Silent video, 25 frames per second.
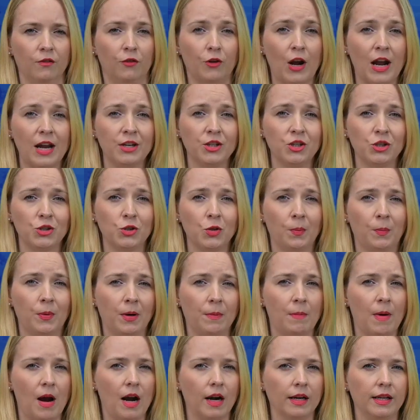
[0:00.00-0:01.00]
French
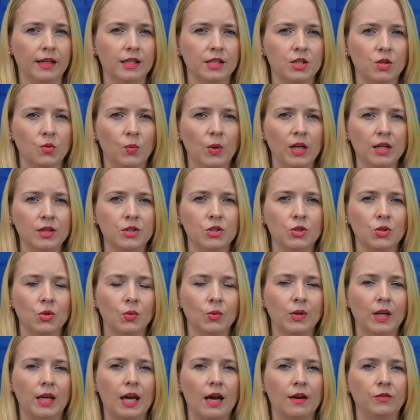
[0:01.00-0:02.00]
supermarkets will
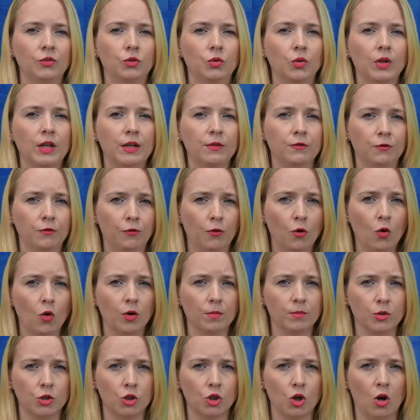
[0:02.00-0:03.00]
soon have to
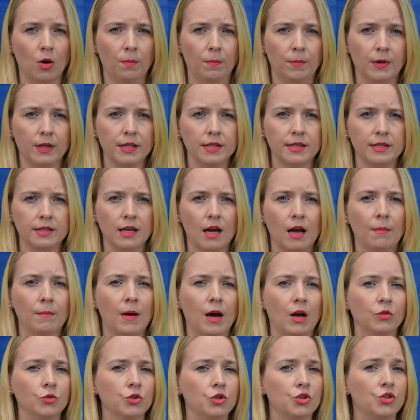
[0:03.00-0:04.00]
inform shoppers
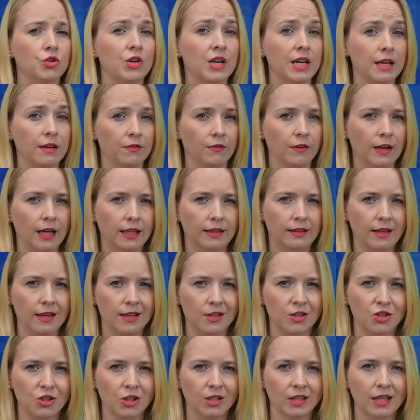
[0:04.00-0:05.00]
about
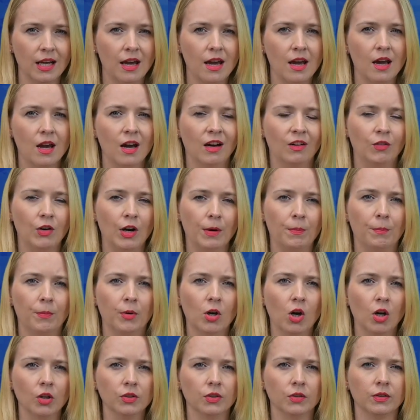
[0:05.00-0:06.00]
shrinkflation, where
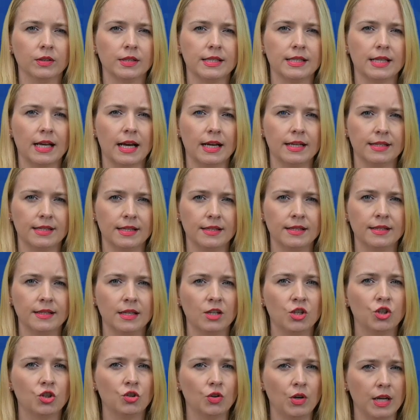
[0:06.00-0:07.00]
product sizes
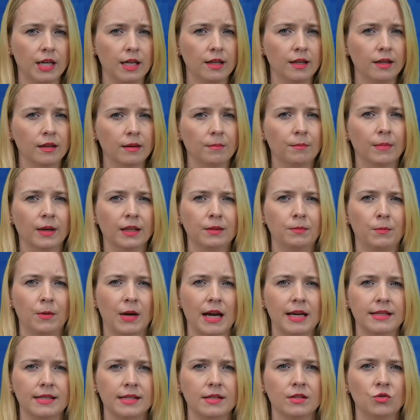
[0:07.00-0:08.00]
shrink but
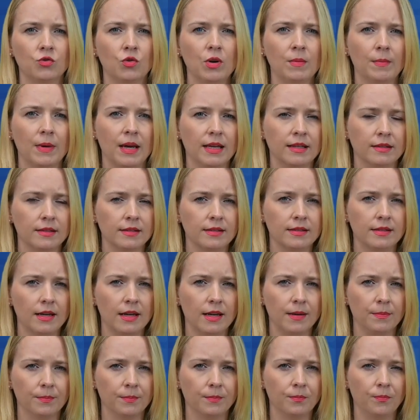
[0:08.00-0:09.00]
prices remain the
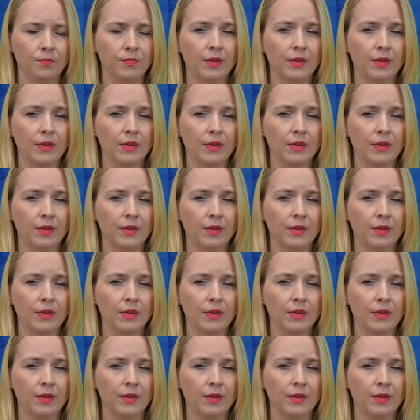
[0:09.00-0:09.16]
same.